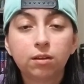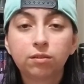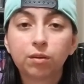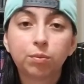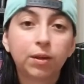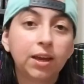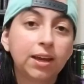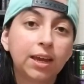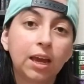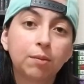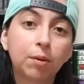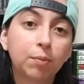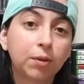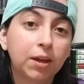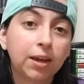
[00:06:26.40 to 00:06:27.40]
If I play a
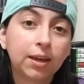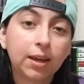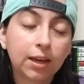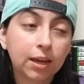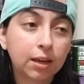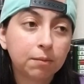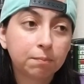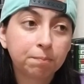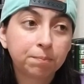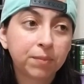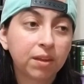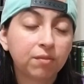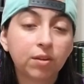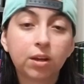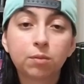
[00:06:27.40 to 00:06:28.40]
game, I play a game.
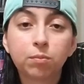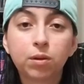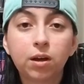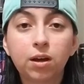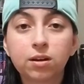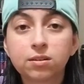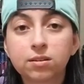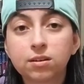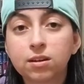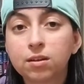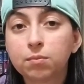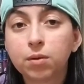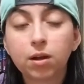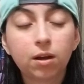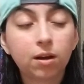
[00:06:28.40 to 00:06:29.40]
If you get blocked, it
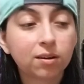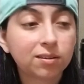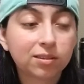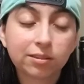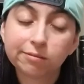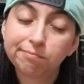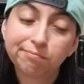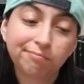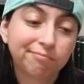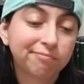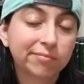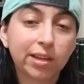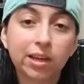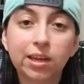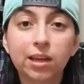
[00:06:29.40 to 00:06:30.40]
get blocked.
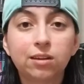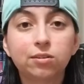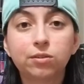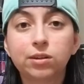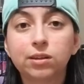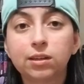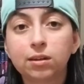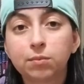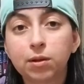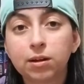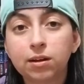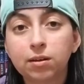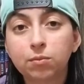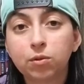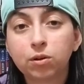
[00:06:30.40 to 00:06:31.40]
I can't do anything about
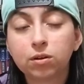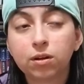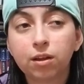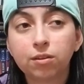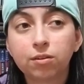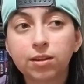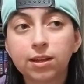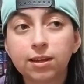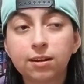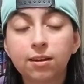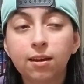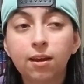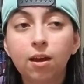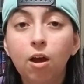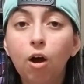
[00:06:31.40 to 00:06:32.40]
it anymore. Other than,
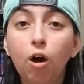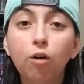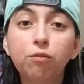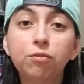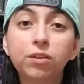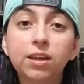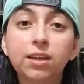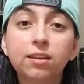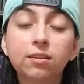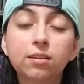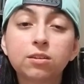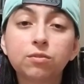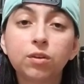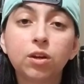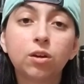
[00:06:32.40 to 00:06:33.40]
hopefully,
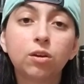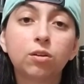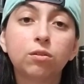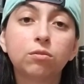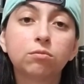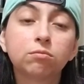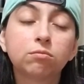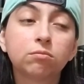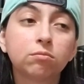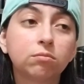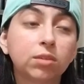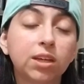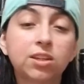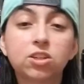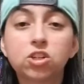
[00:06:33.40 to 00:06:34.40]
this video
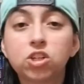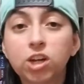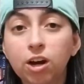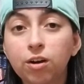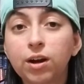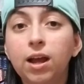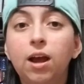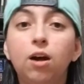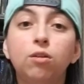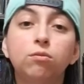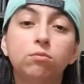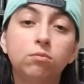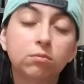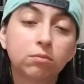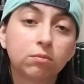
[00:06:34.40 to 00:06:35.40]
gets shared
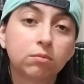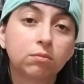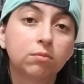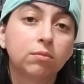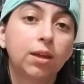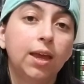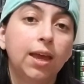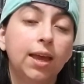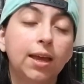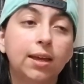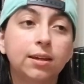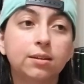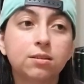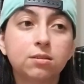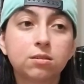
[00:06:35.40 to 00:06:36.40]
out
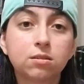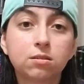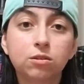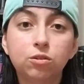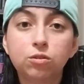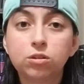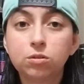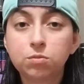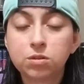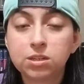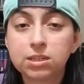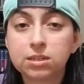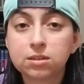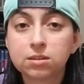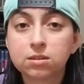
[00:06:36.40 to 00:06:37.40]
and YouTube
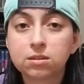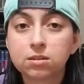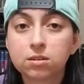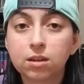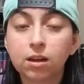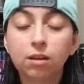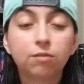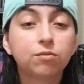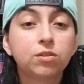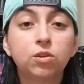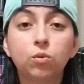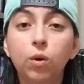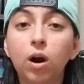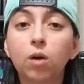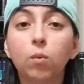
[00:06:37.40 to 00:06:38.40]
sees this. And if
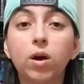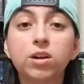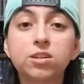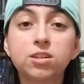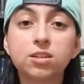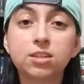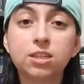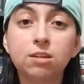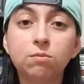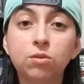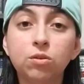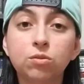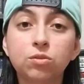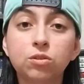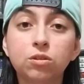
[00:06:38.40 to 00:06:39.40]
you are watching Team
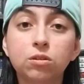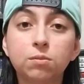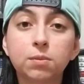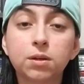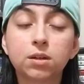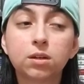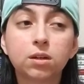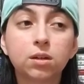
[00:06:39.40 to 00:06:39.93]
YouTube,